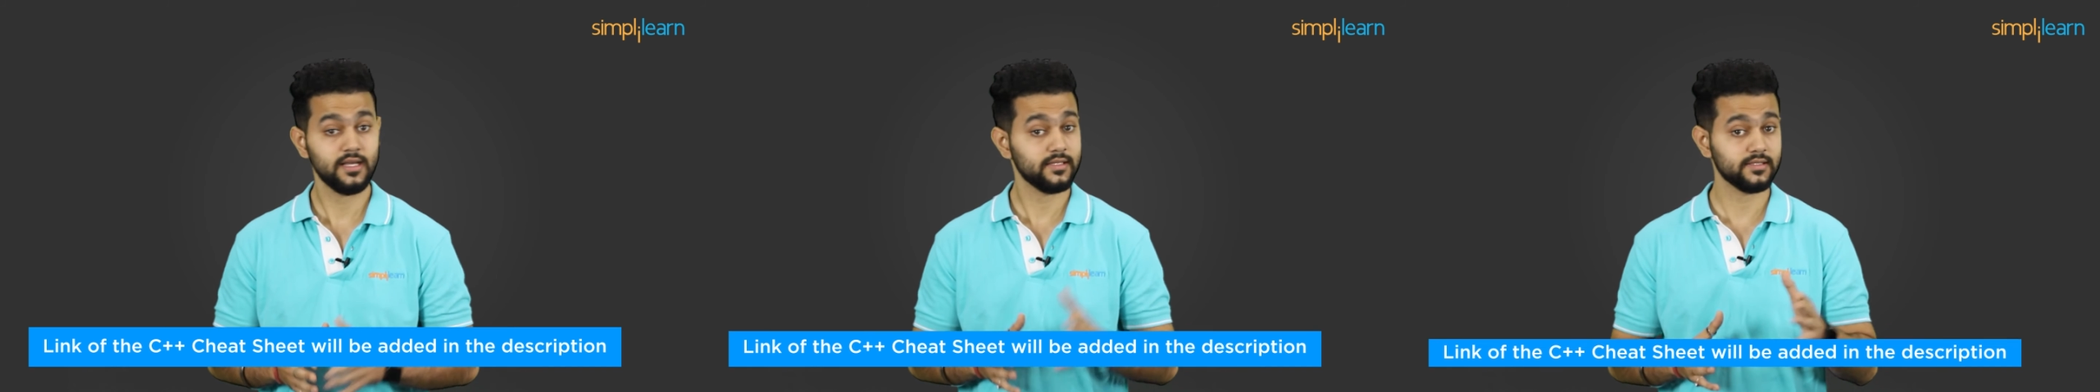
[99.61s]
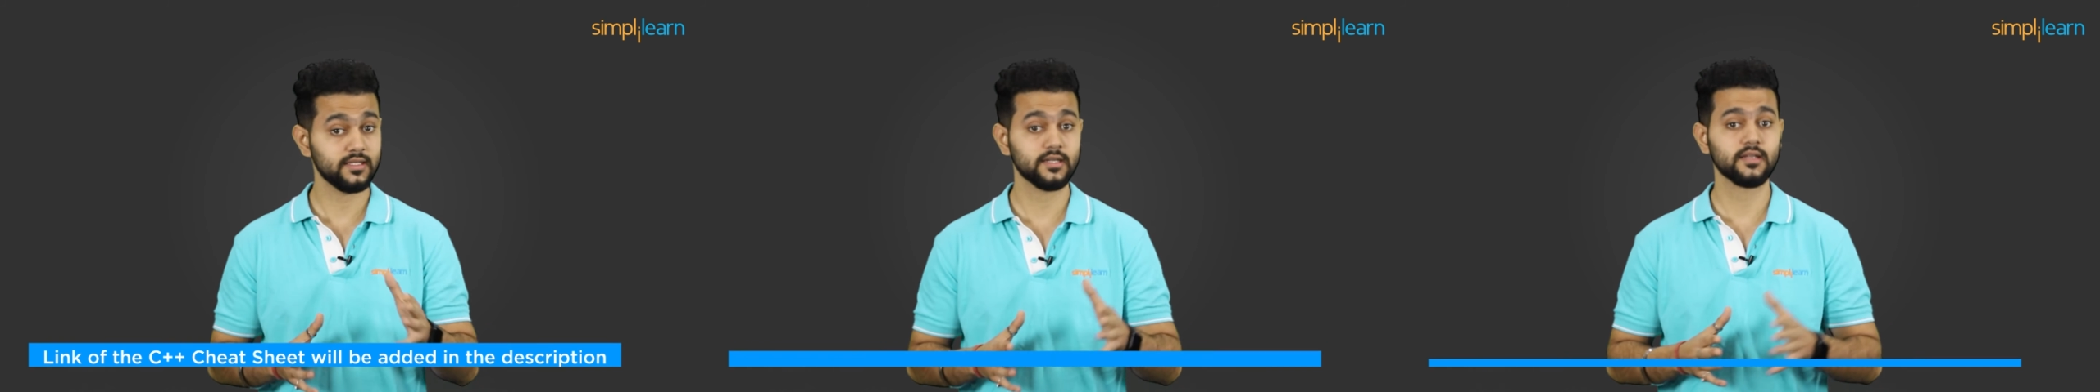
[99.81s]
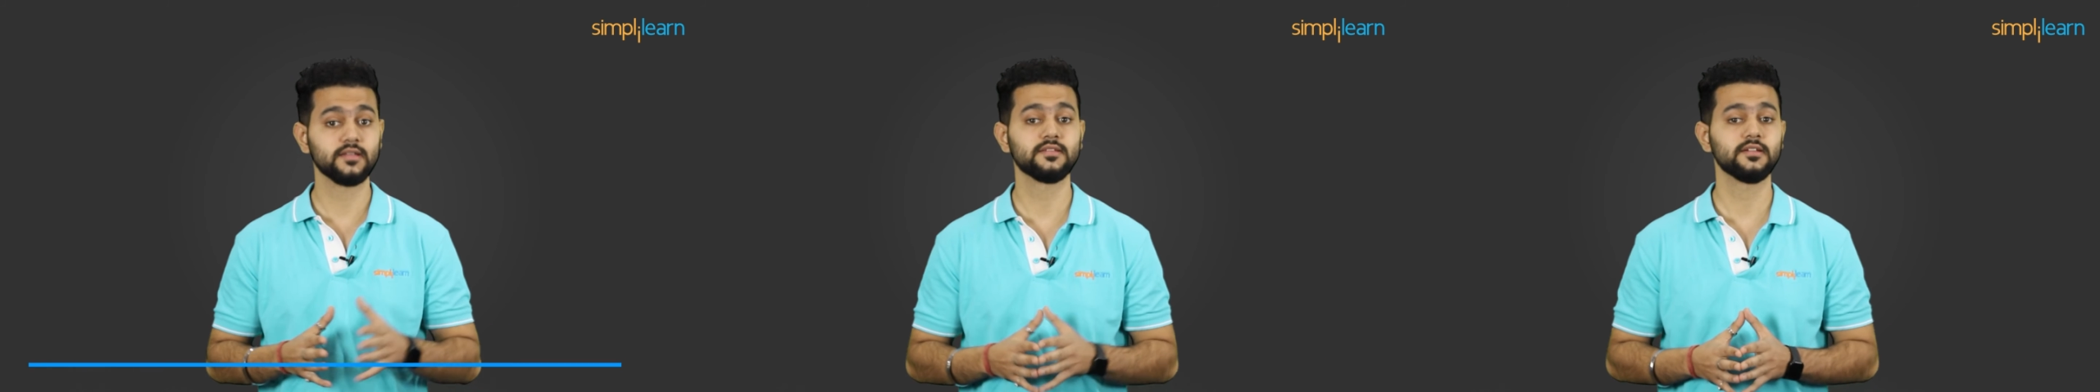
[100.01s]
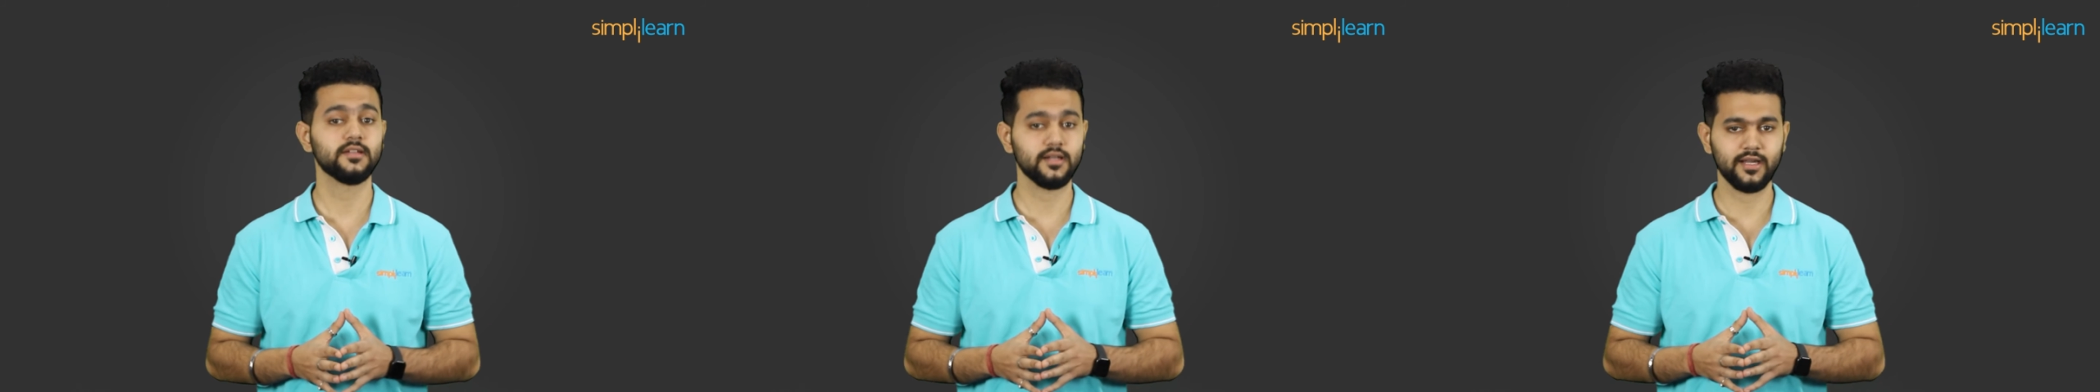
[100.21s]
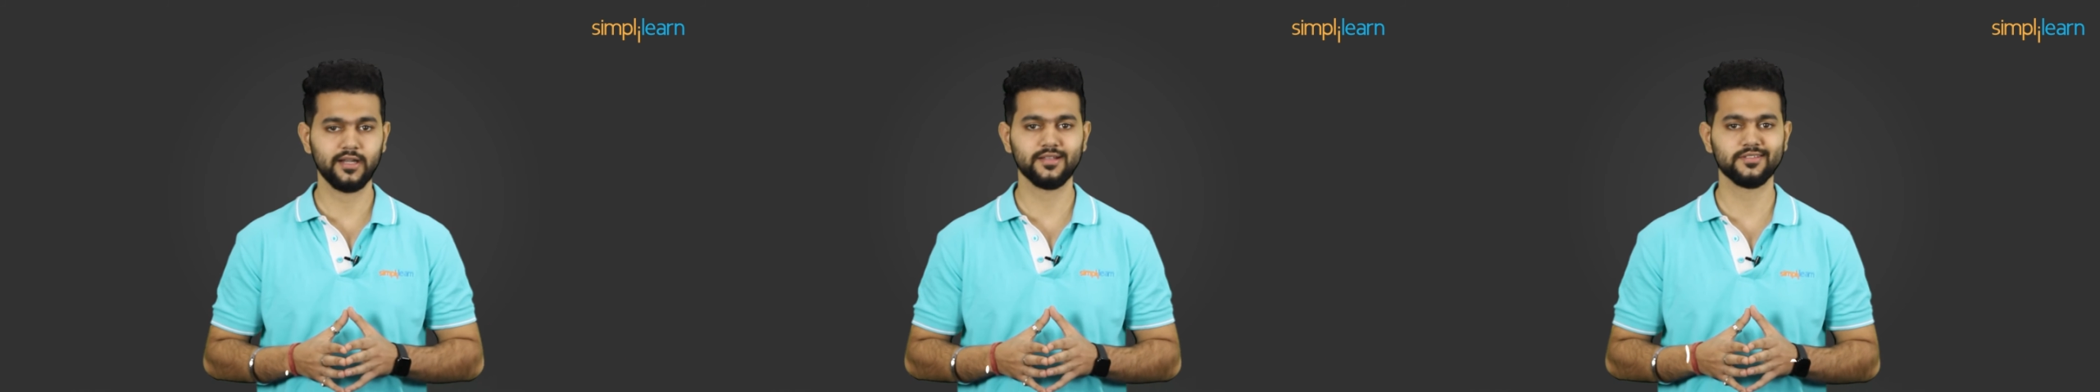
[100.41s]
then
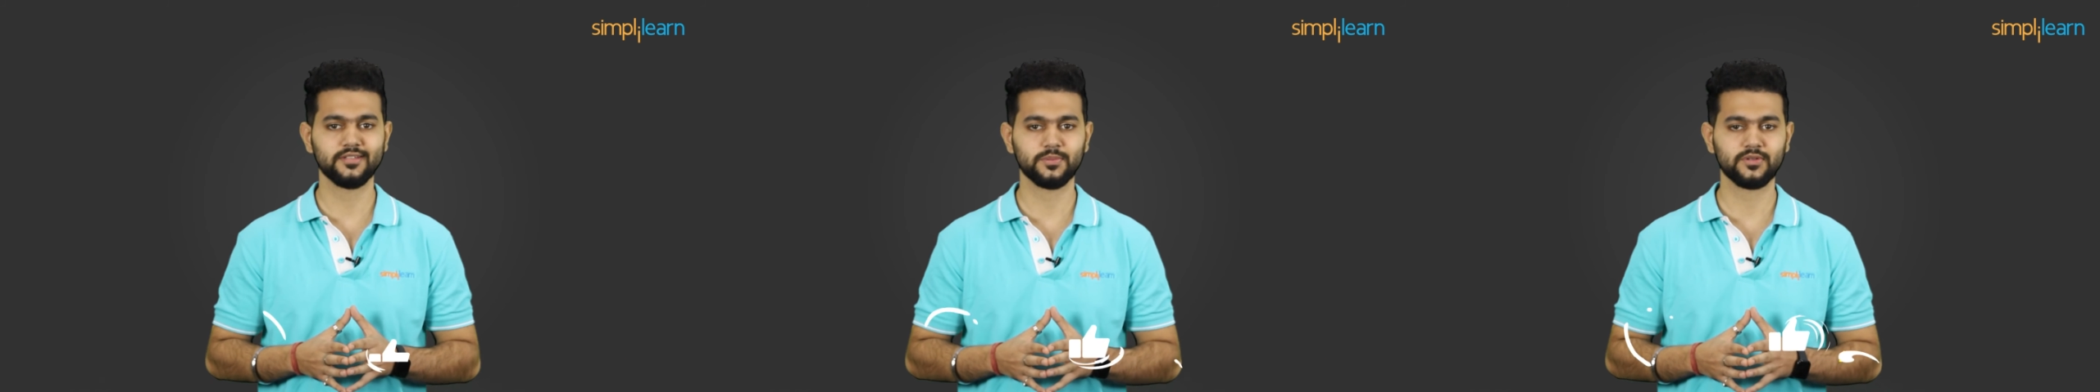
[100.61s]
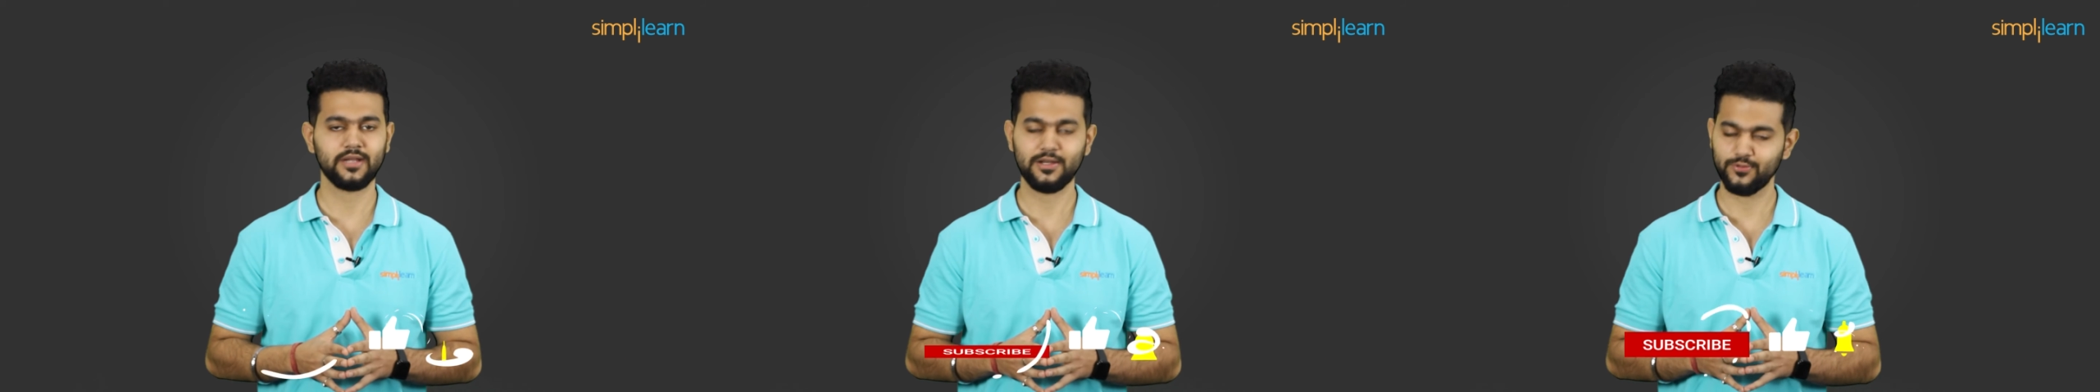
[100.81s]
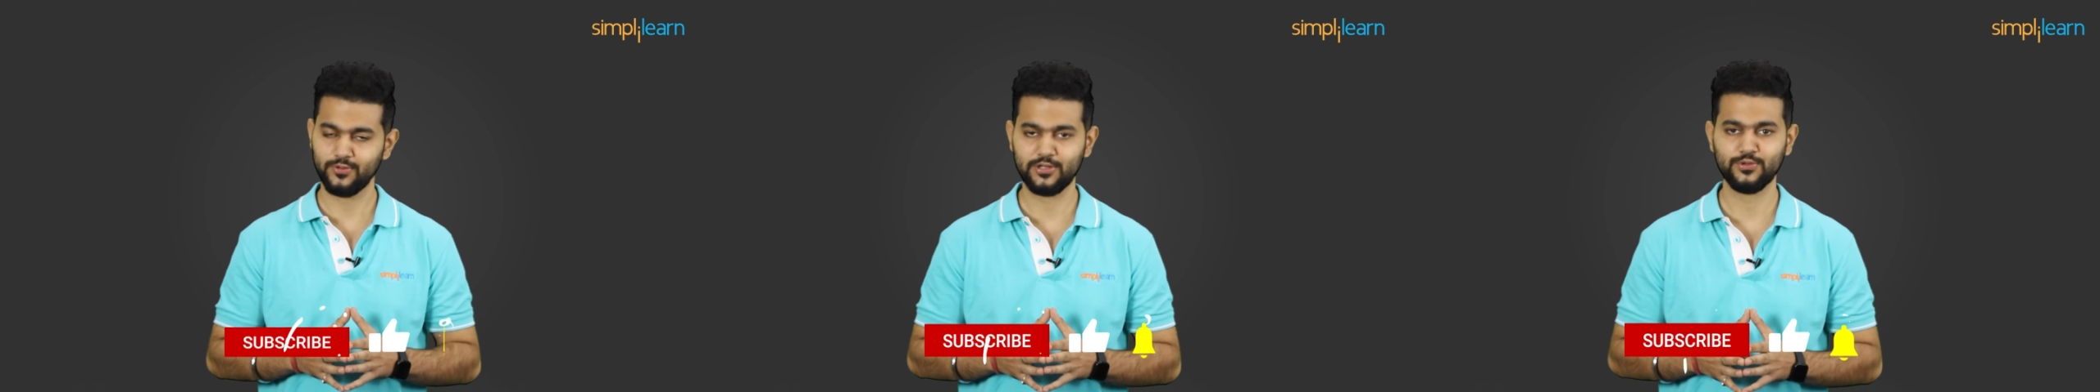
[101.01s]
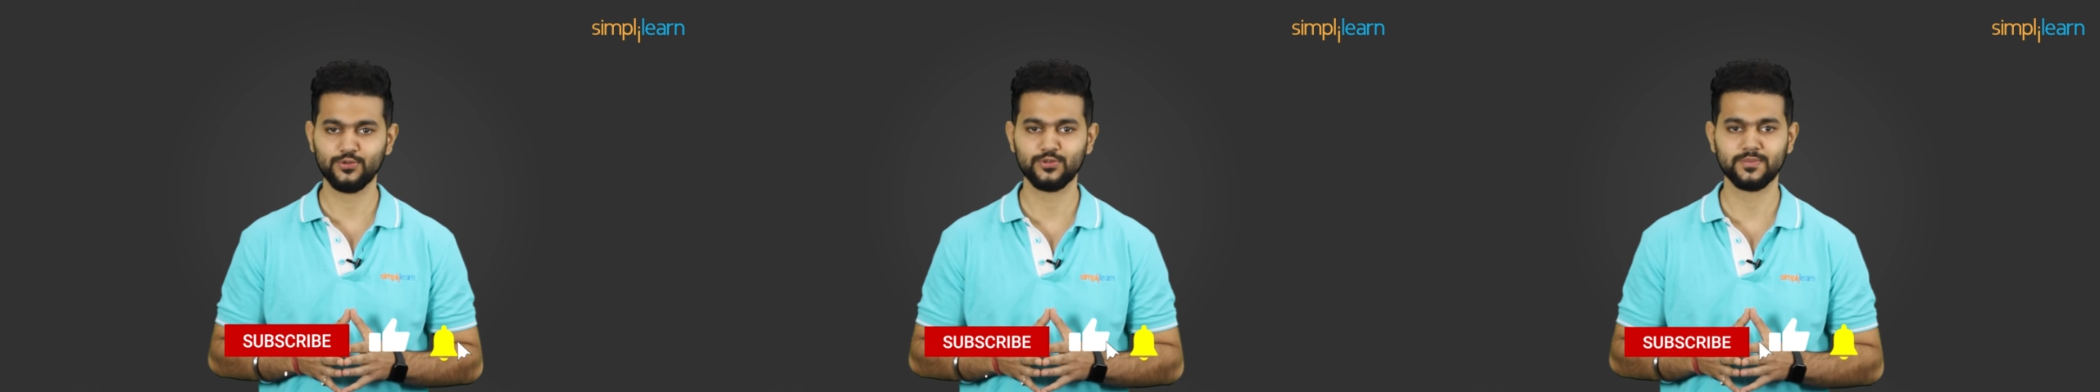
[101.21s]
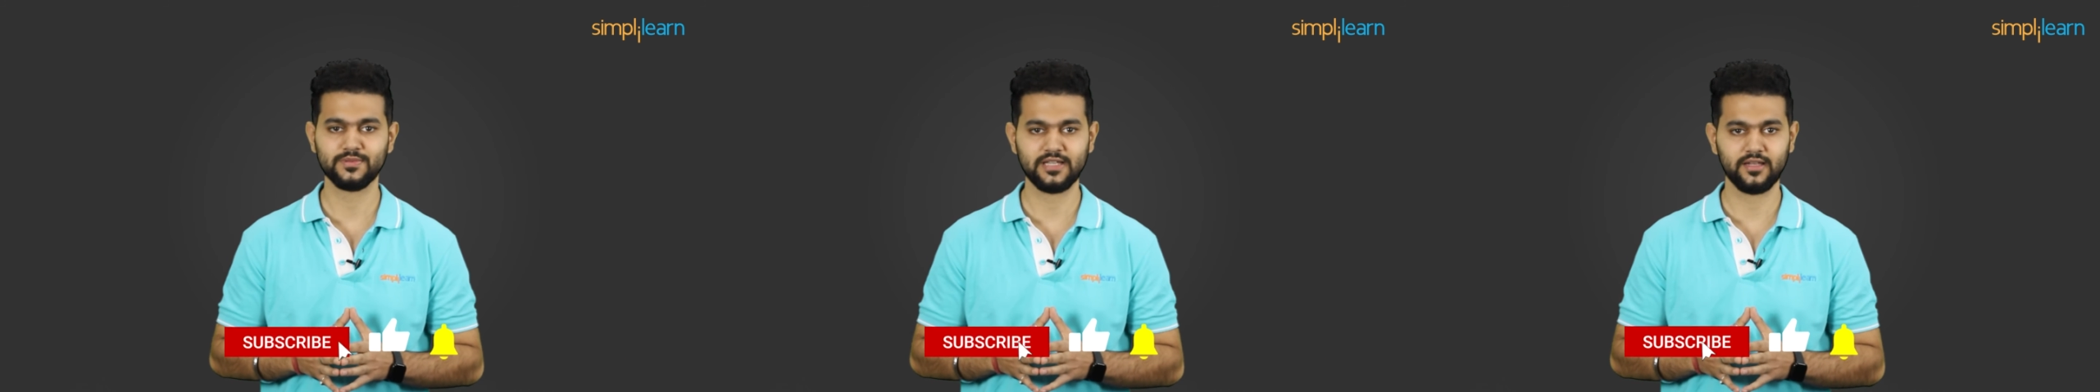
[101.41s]
consider getting subscribed to our
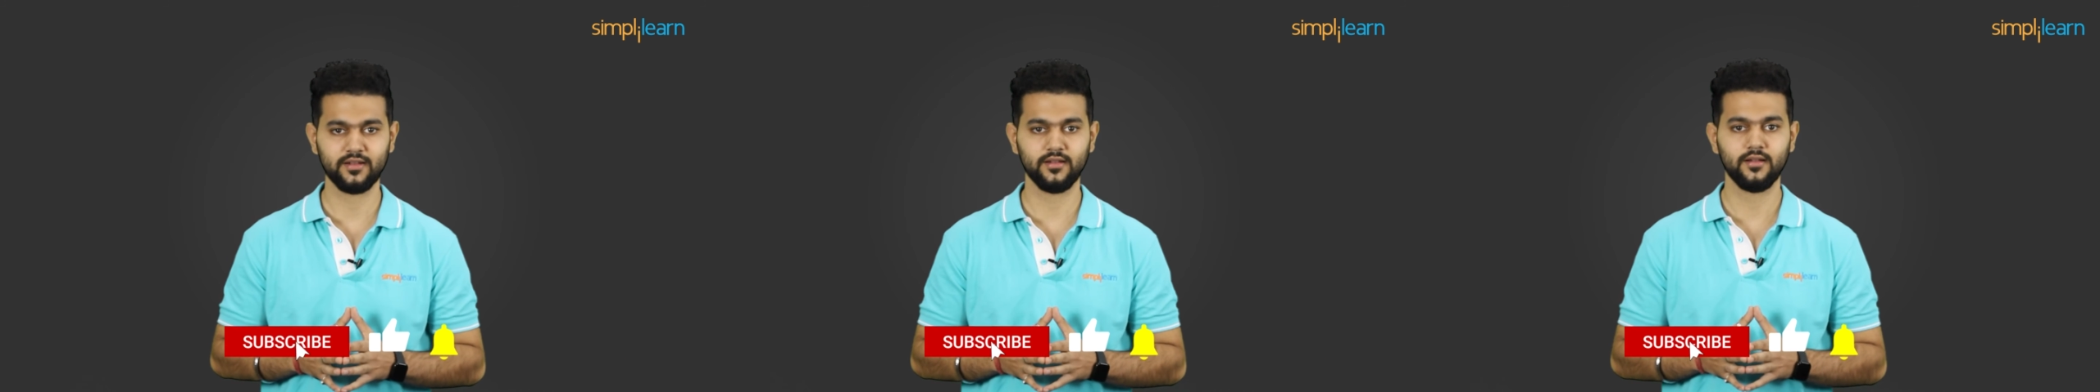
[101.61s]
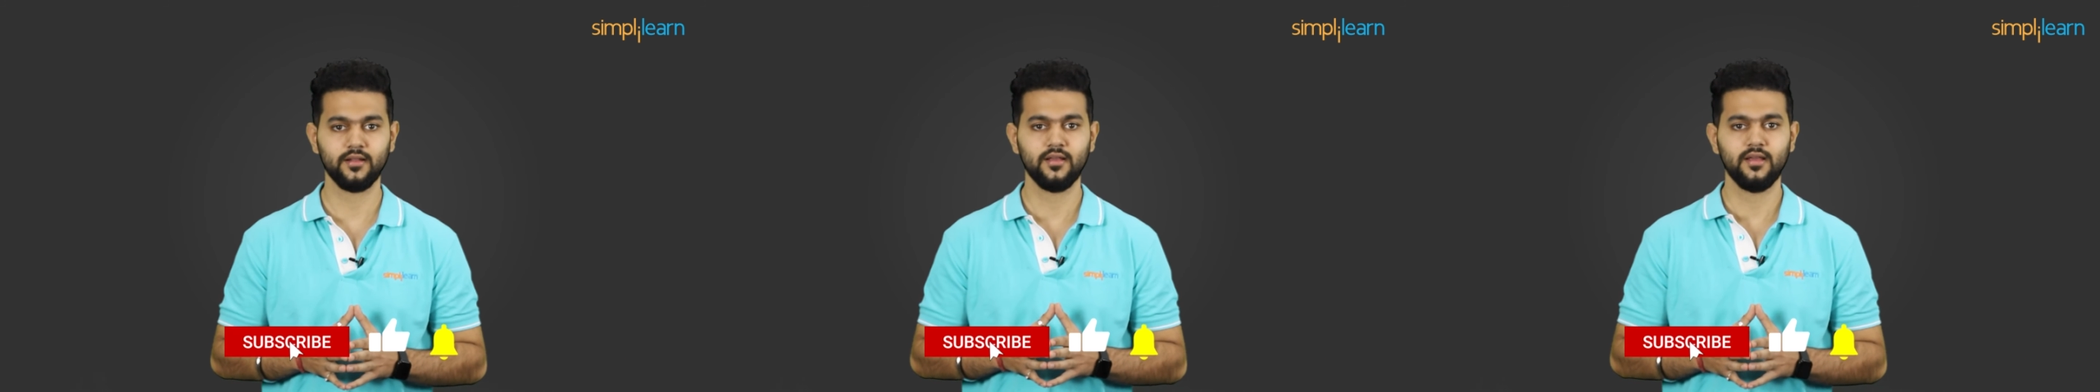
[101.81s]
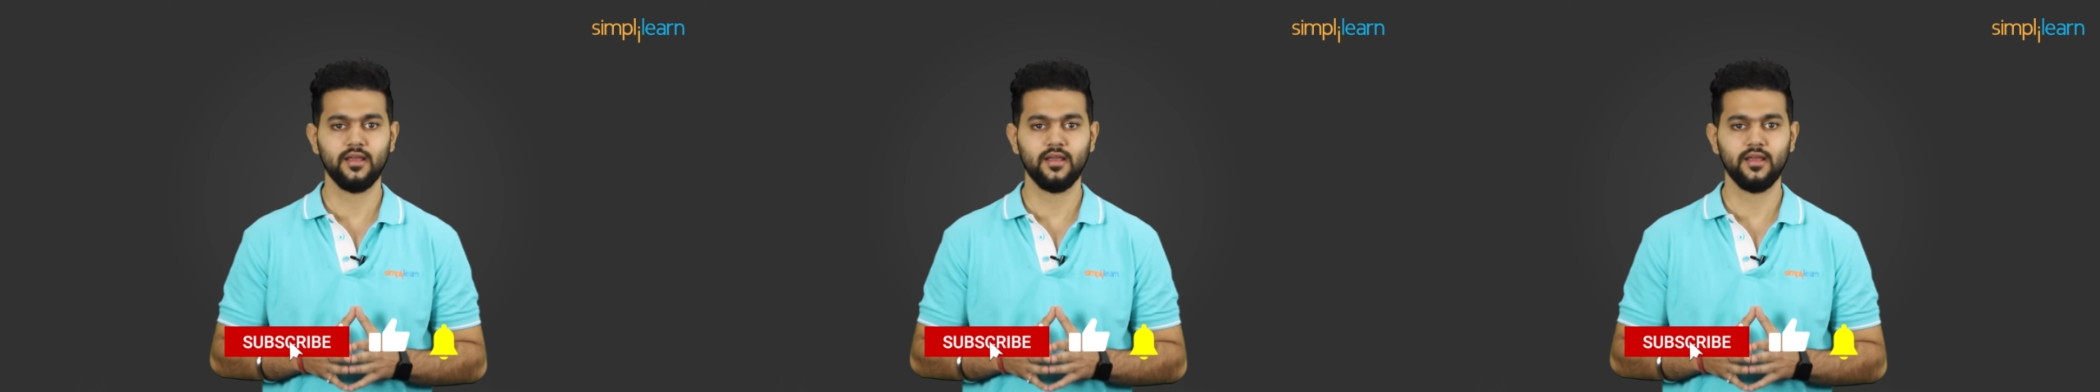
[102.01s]
YouTube channel